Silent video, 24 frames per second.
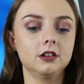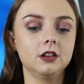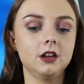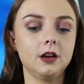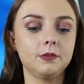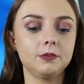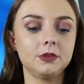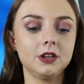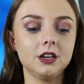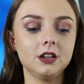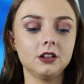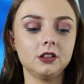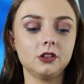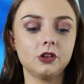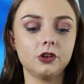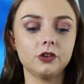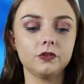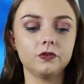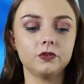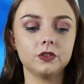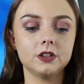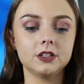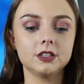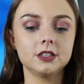I'm getting a lot
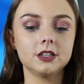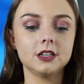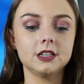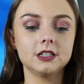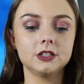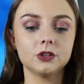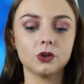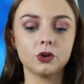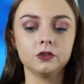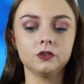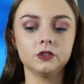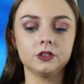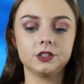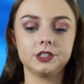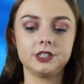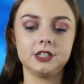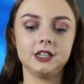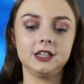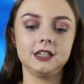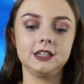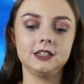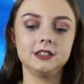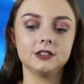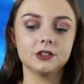of it is
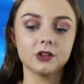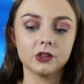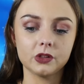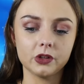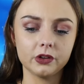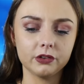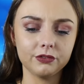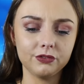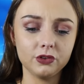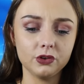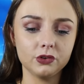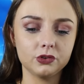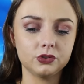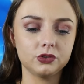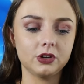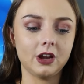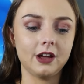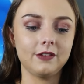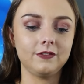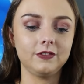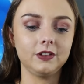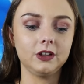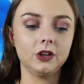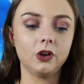overseas. A lot of you are
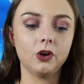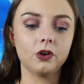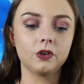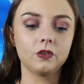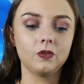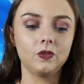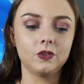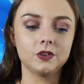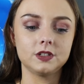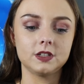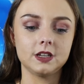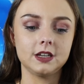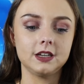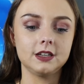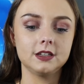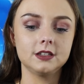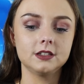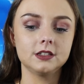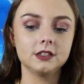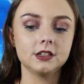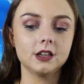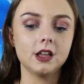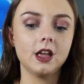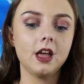traveling
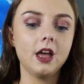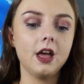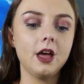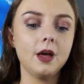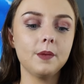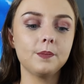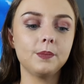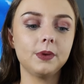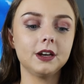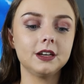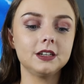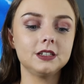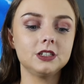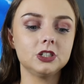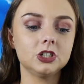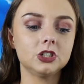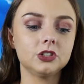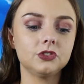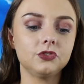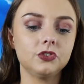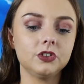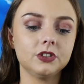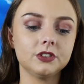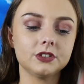overseas. But it
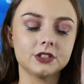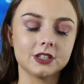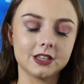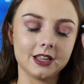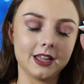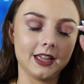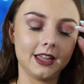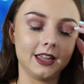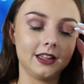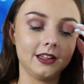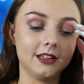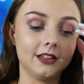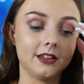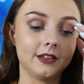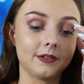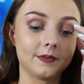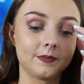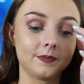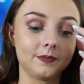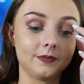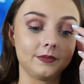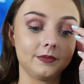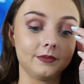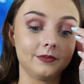just feels like
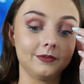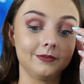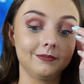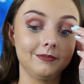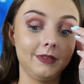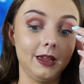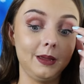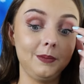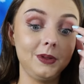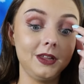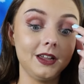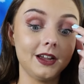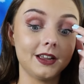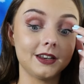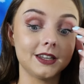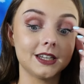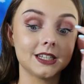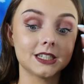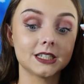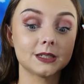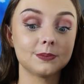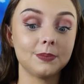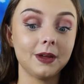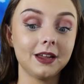maybe
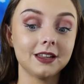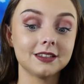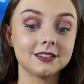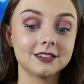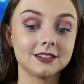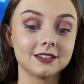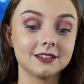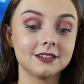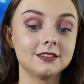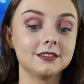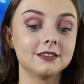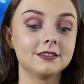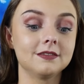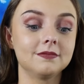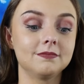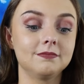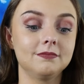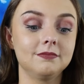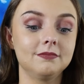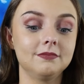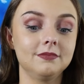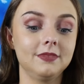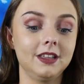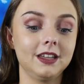unexpected.
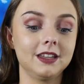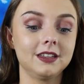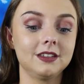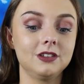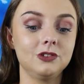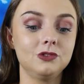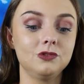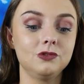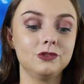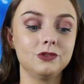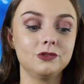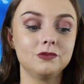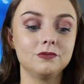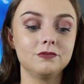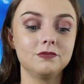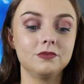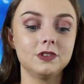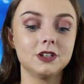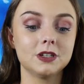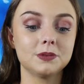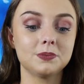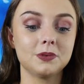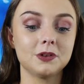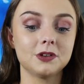Like, you,
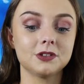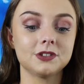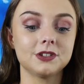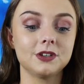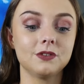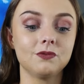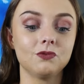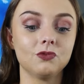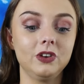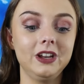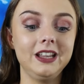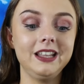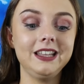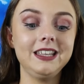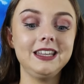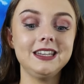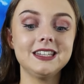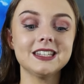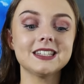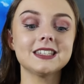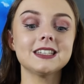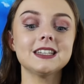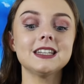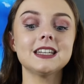this person really
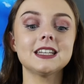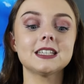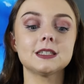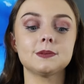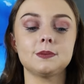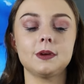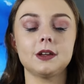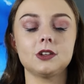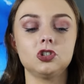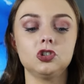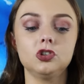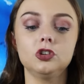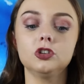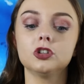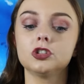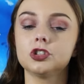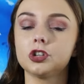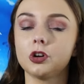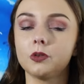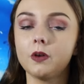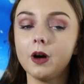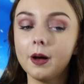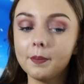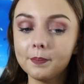doesn't expect you to
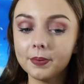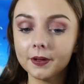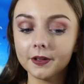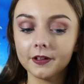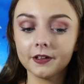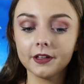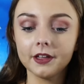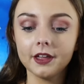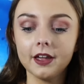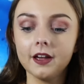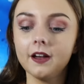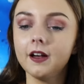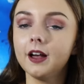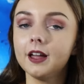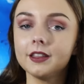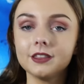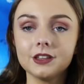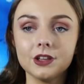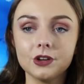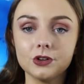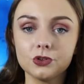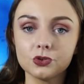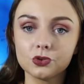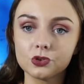show up at
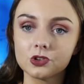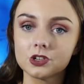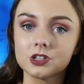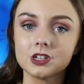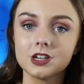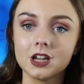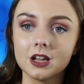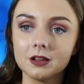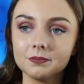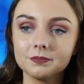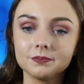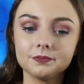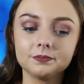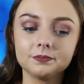their doorstep.